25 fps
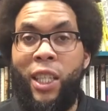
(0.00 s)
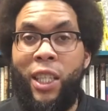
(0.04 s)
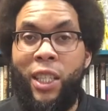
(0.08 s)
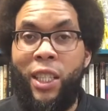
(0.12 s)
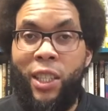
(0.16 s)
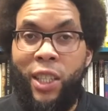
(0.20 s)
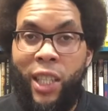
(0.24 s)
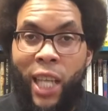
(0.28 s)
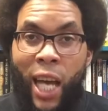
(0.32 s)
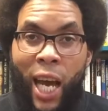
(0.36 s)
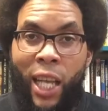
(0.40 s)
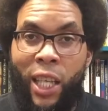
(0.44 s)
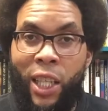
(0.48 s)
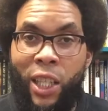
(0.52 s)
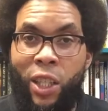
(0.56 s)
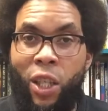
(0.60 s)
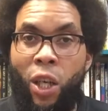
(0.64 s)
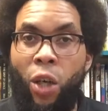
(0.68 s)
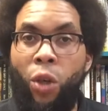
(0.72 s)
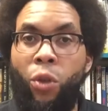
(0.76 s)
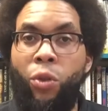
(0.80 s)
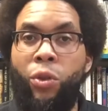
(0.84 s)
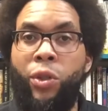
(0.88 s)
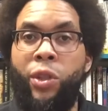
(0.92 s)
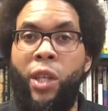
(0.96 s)
tally
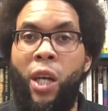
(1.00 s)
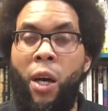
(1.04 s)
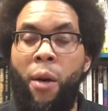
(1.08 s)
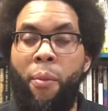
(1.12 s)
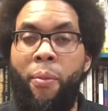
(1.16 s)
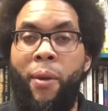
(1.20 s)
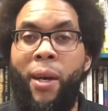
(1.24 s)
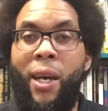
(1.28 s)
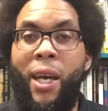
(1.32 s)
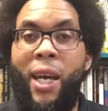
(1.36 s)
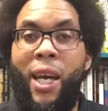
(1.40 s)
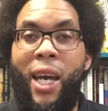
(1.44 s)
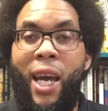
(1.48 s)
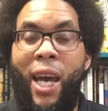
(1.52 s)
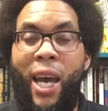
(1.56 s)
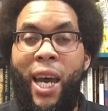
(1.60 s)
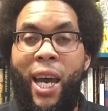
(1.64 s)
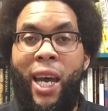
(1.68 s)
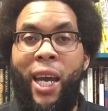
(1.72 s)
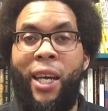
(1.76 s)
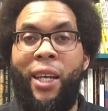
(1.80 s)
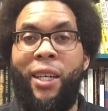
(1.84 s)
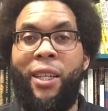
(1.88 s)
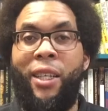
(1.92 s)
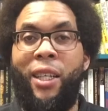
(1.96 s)
those up
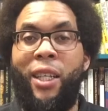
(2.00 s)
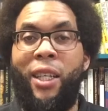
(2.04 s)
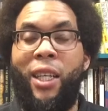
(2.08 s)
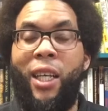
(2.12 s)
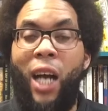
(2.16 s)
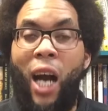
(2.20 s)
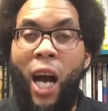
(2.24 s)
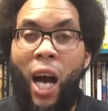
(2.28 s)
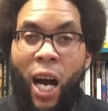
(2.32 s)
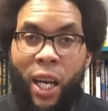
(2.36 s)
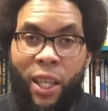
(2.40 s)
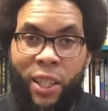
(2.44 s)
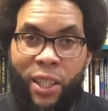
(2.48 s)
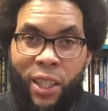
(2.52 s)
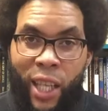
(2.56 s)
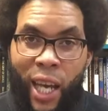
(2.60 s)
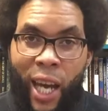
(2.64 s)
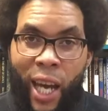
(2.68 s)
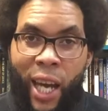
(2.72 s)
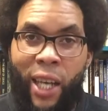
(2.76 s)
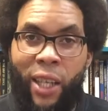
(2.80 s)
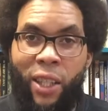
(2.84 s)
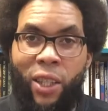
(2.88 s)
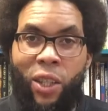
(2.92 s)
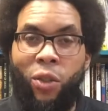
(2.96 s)
and
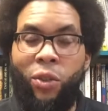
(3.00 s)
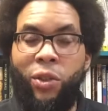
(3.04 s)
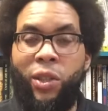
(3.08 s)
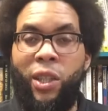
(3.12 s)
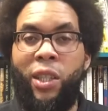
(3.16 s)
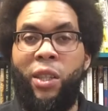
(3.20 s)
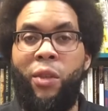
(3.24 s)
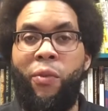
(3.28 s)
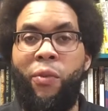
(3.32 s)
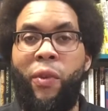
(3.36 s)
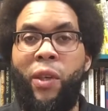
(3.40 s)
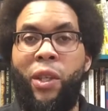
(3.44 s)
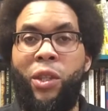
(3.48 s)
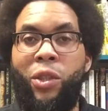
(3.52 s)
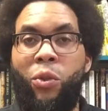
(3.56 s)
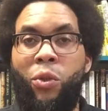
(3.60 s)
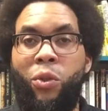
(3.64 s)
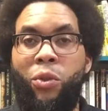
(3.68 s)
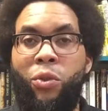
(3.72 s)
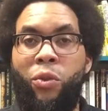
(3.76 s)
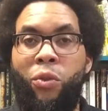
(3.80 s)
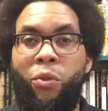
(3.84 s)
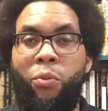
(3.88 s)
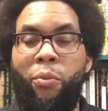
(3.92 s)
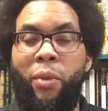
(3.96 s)
contact those
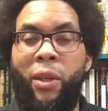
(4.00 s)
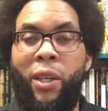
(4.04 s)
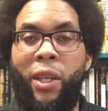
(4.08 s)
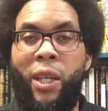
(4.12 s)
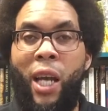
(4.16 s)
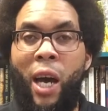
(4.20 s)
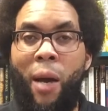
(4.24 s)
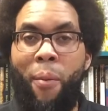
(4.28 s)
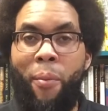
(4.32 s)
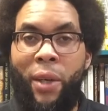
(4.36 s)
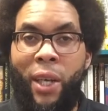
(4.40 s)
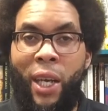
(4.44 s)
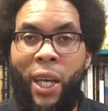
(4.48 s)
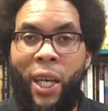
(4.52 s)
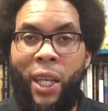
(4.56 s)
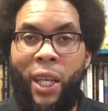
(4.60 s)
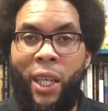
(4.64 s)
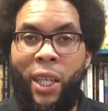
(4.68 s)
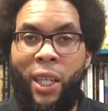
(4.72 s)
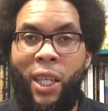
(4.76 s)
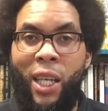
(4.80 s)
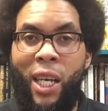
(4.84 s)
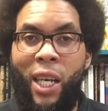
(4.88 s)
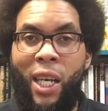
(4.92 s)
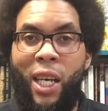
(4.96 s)
individuals who've been
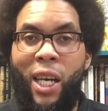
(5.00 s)
nominated